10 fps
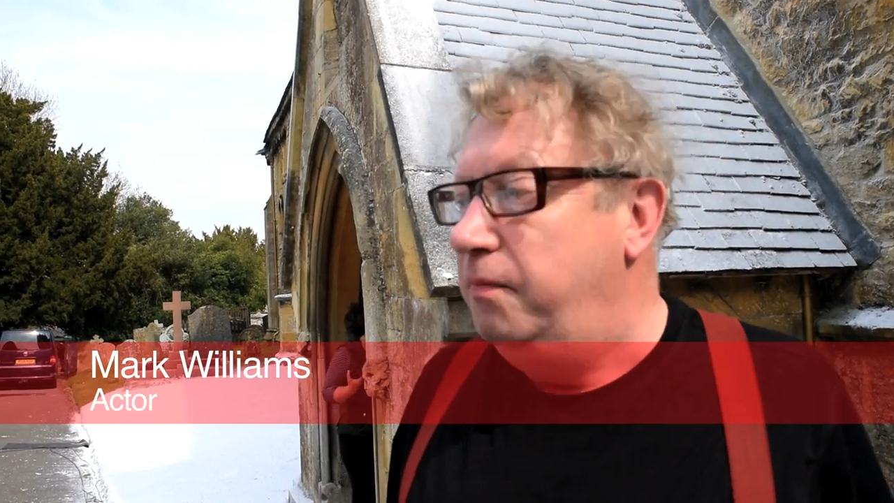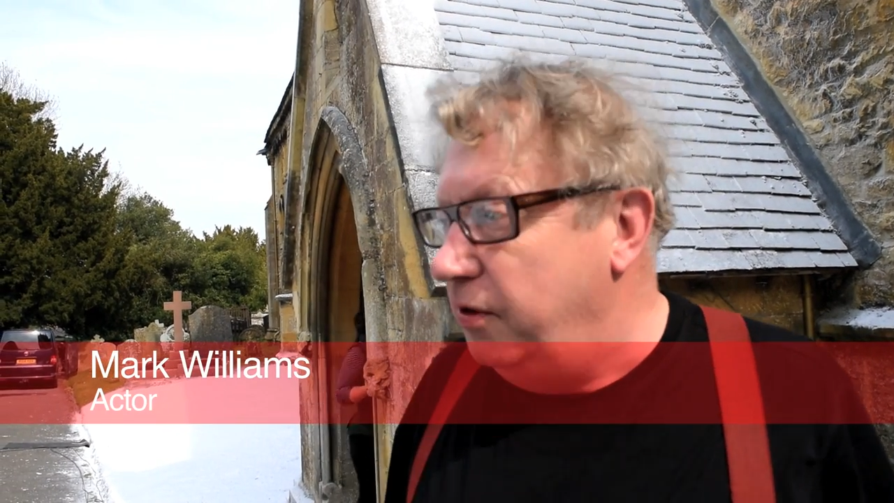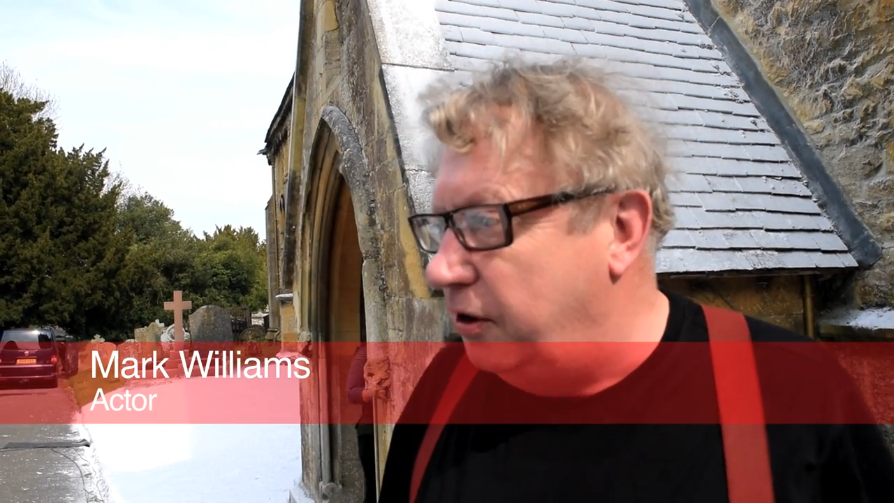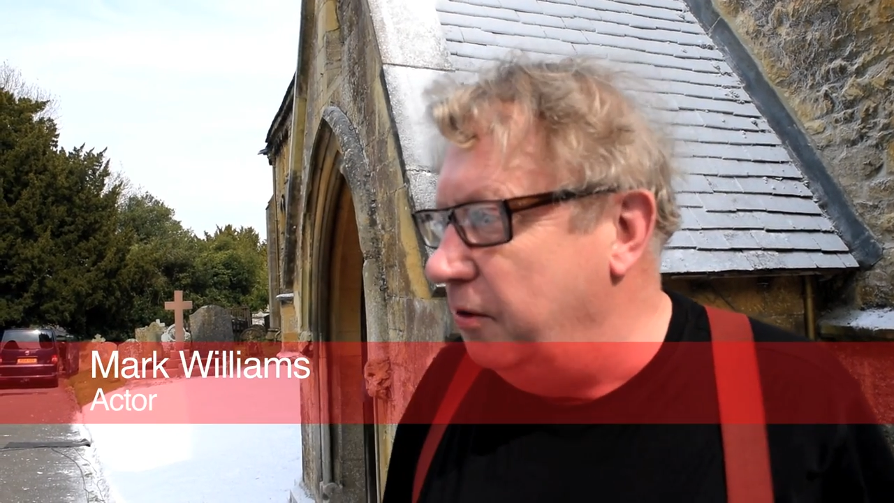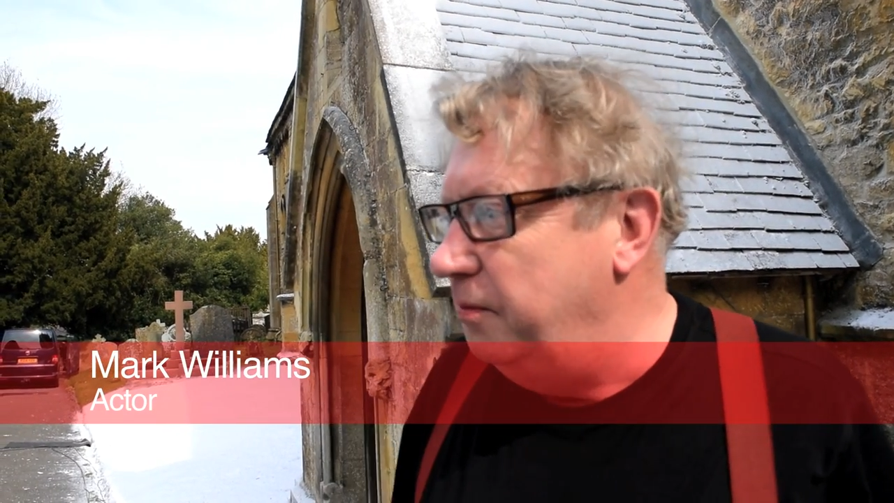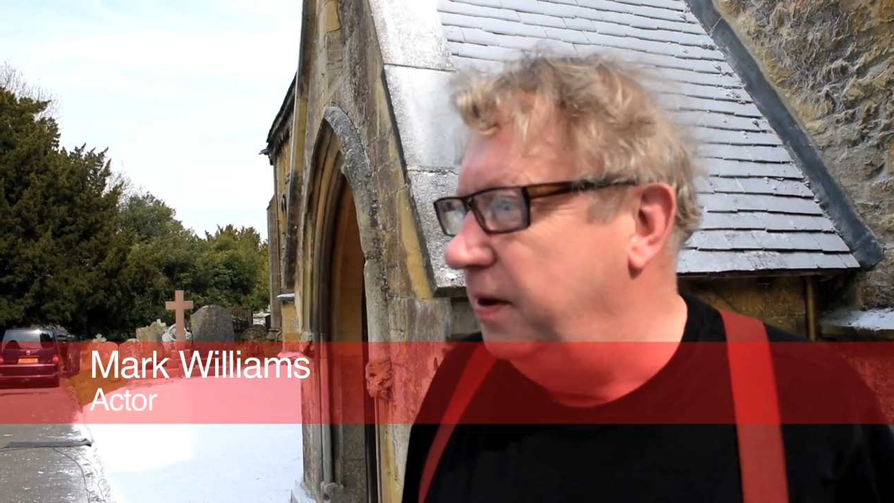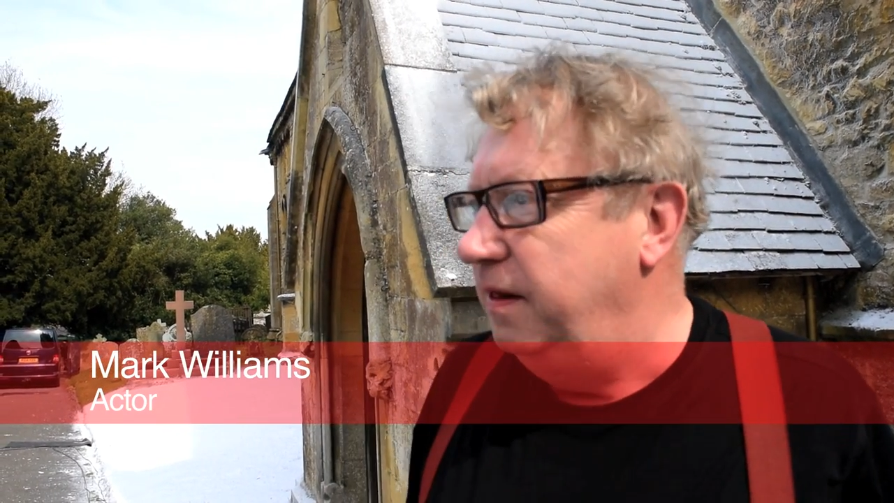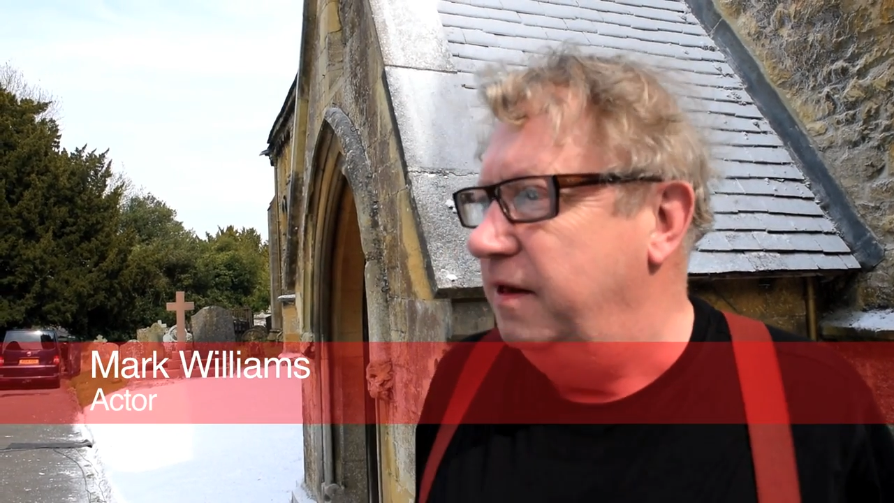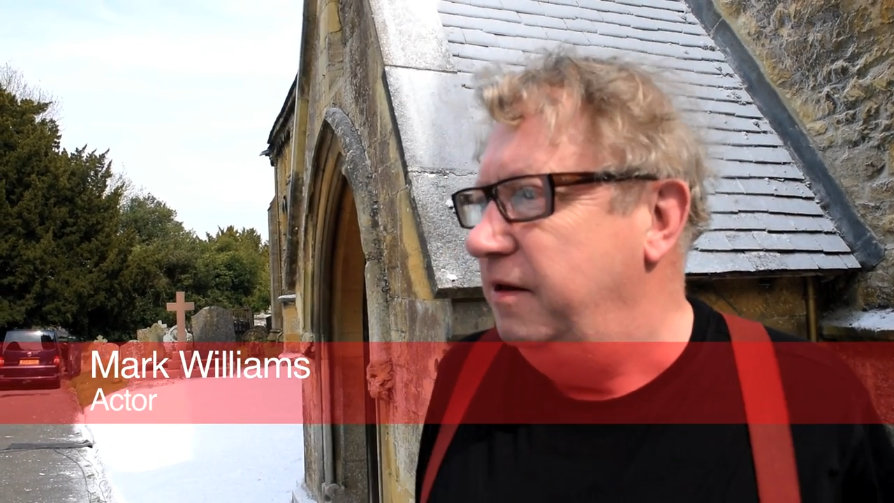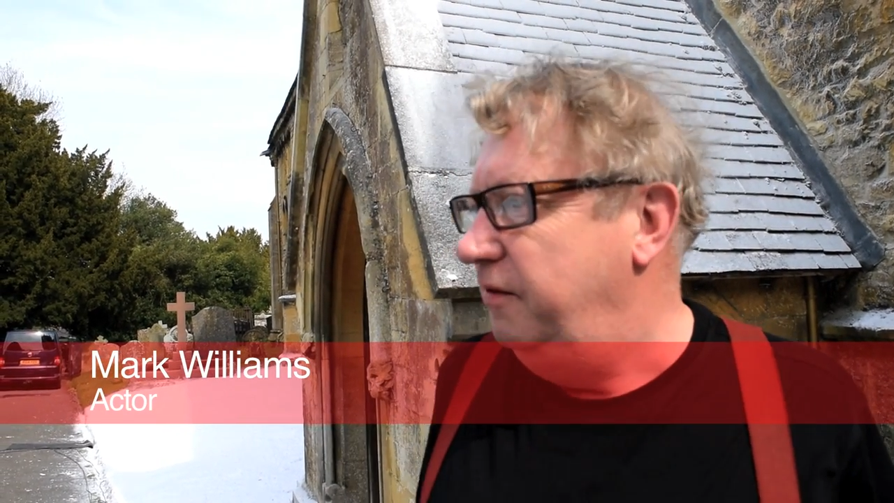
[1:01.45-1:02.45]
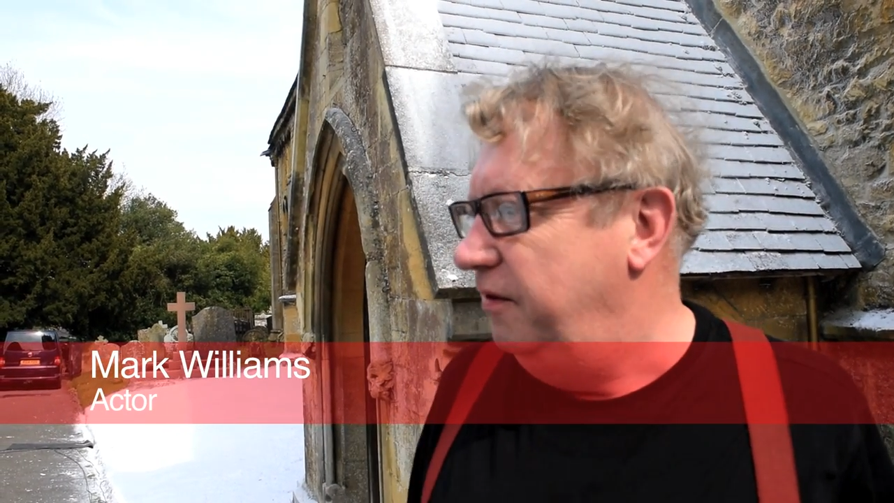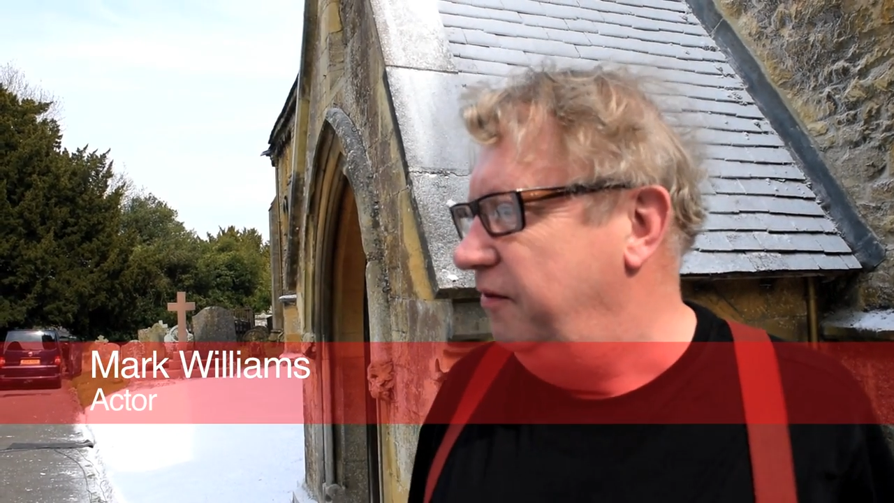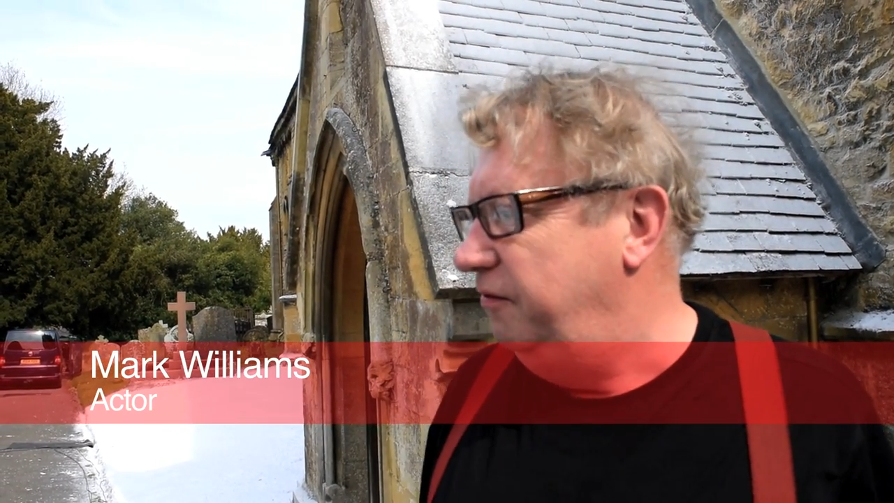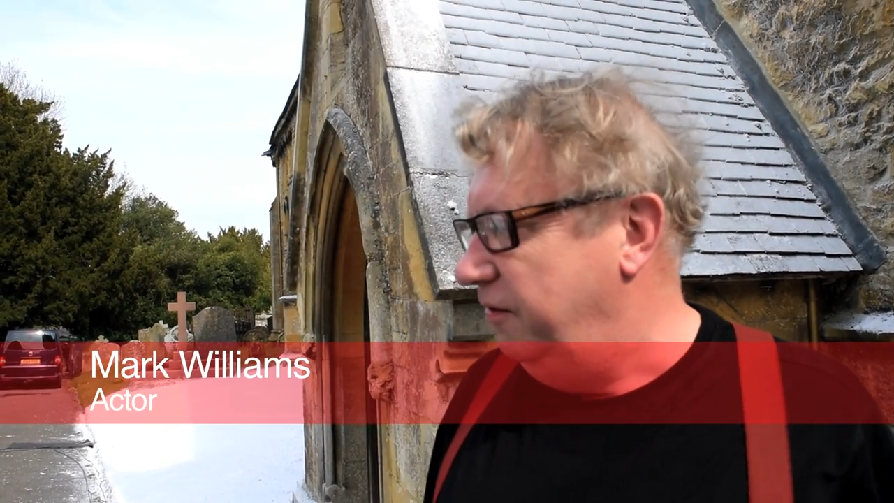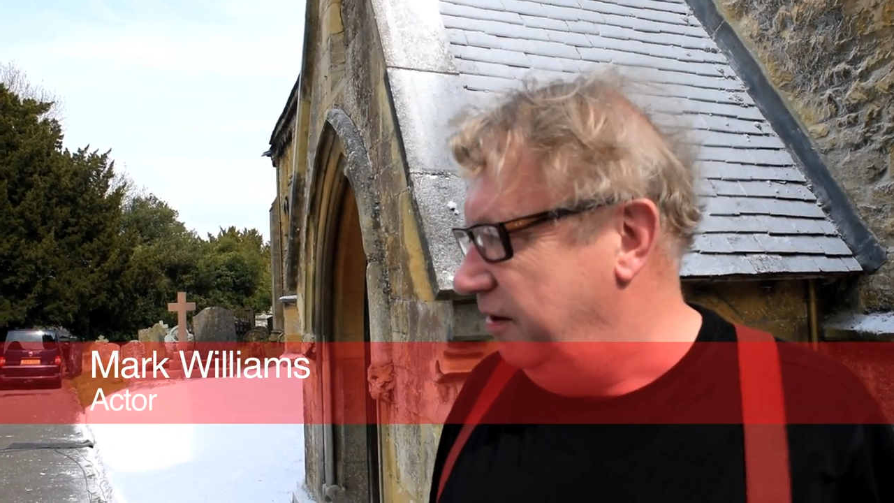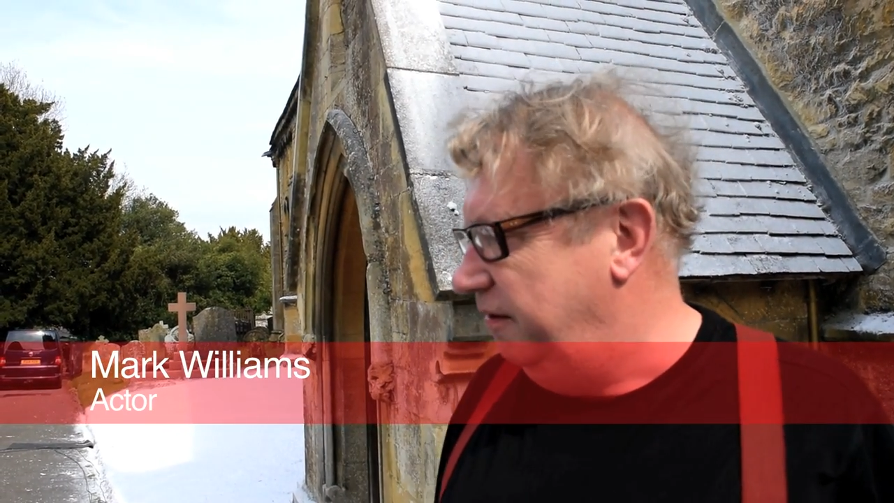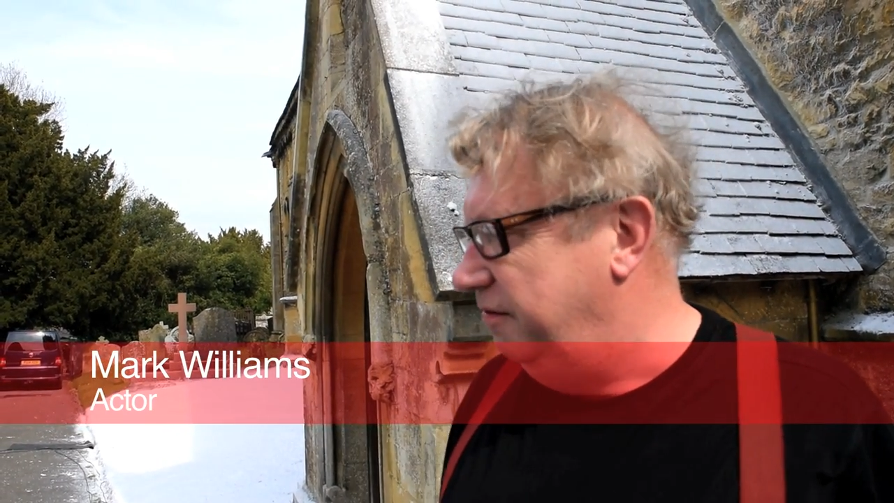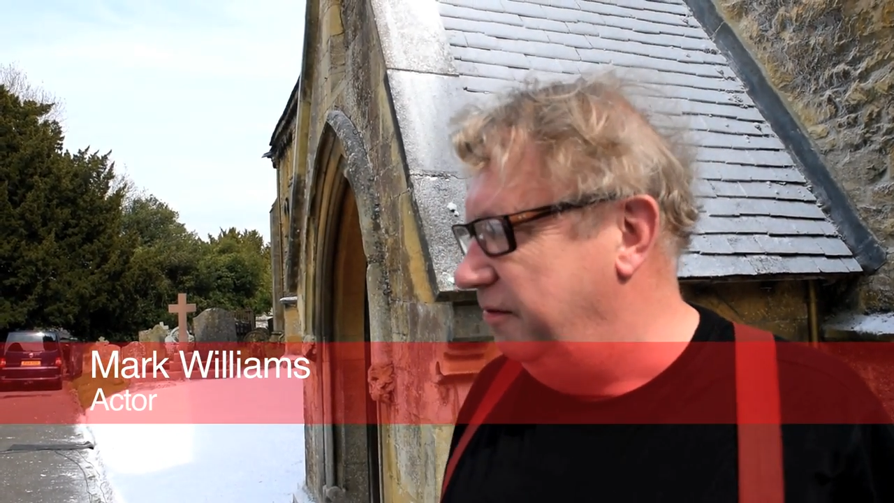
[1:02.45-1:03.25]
the company that have